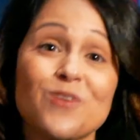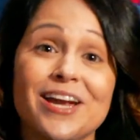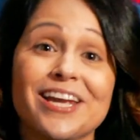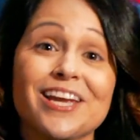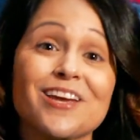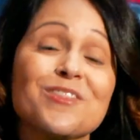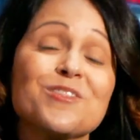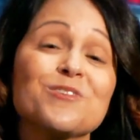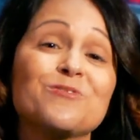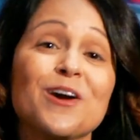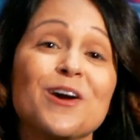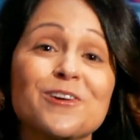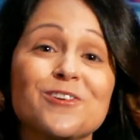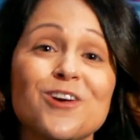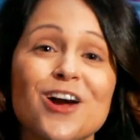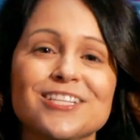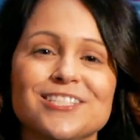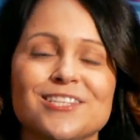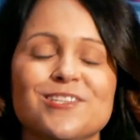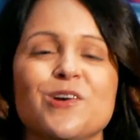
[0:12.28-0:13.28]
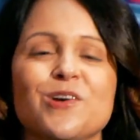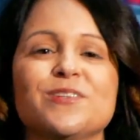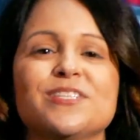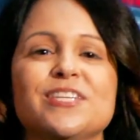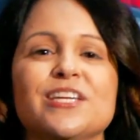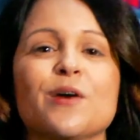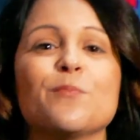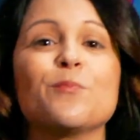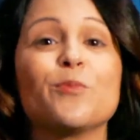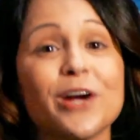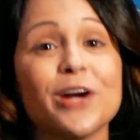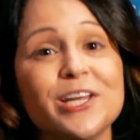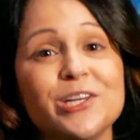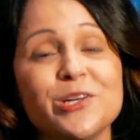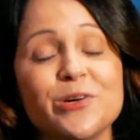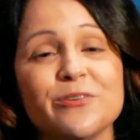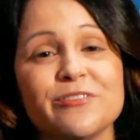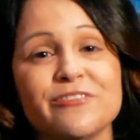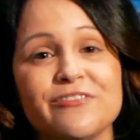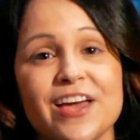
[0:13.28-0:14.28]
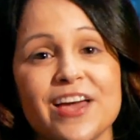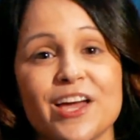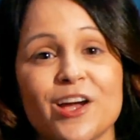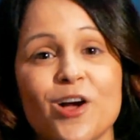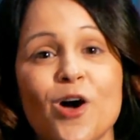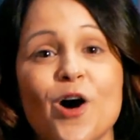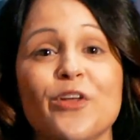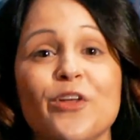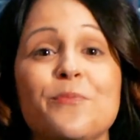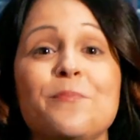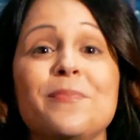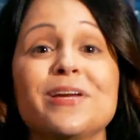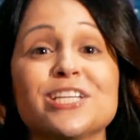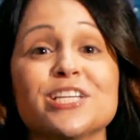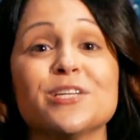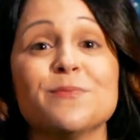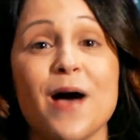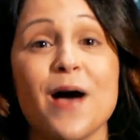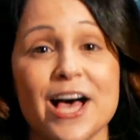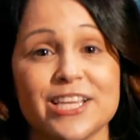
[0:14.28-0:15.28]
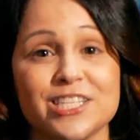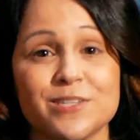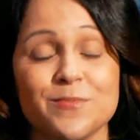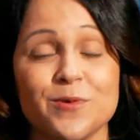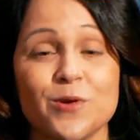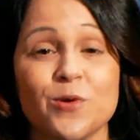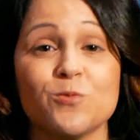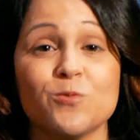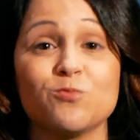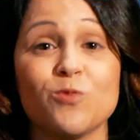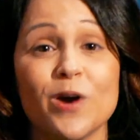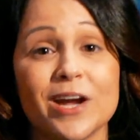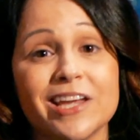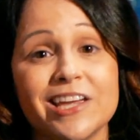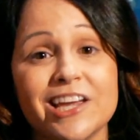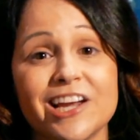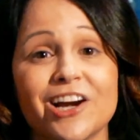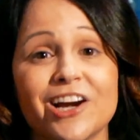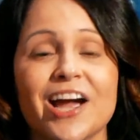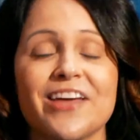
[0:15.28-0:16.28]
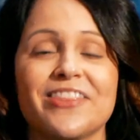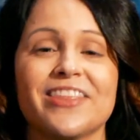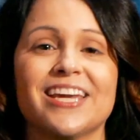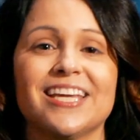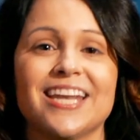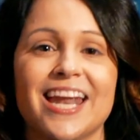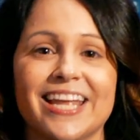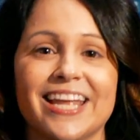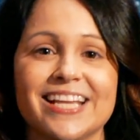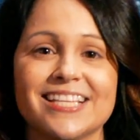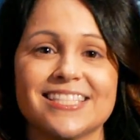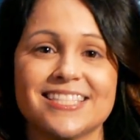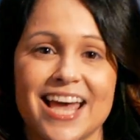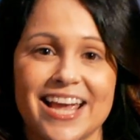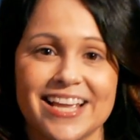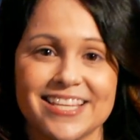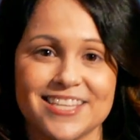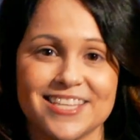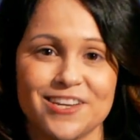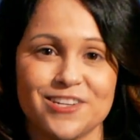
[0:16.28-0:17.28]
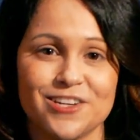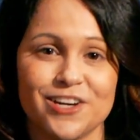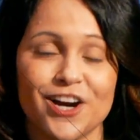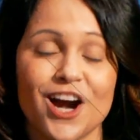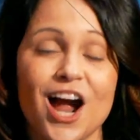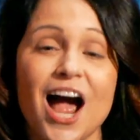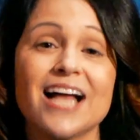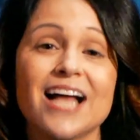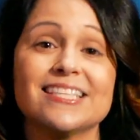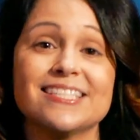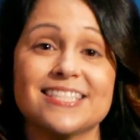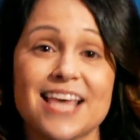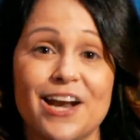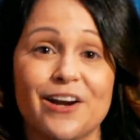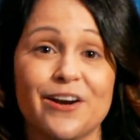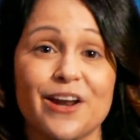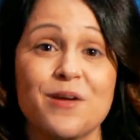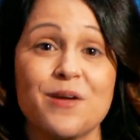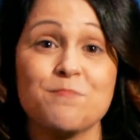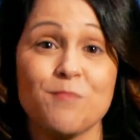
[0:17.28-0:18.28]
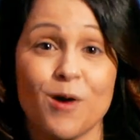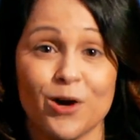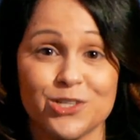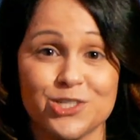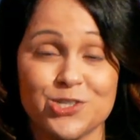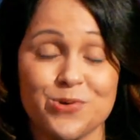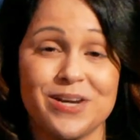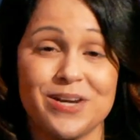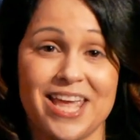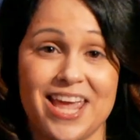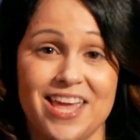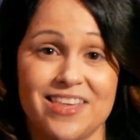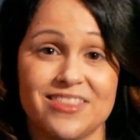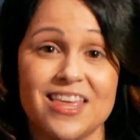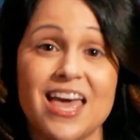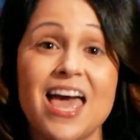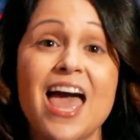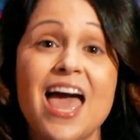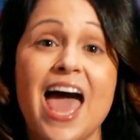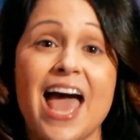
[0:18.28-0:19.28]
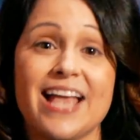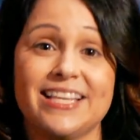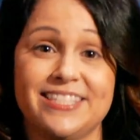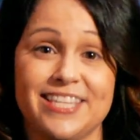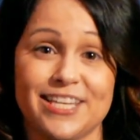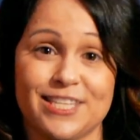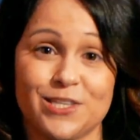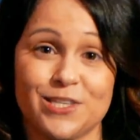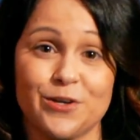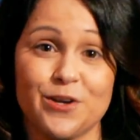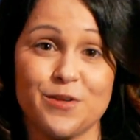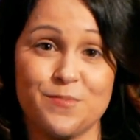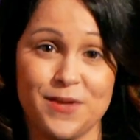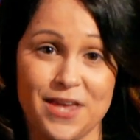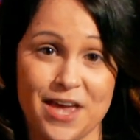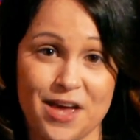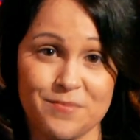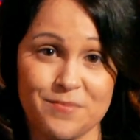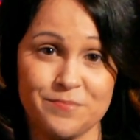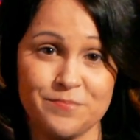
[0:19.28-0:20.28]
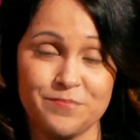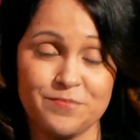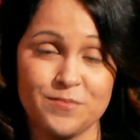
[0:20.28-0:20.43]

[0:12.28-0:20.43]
right, the Red Cross is hosting a brand new event called Mission Possible right here at the Connecticut Science Center on Saturday, March 28th at 6:30 p.m.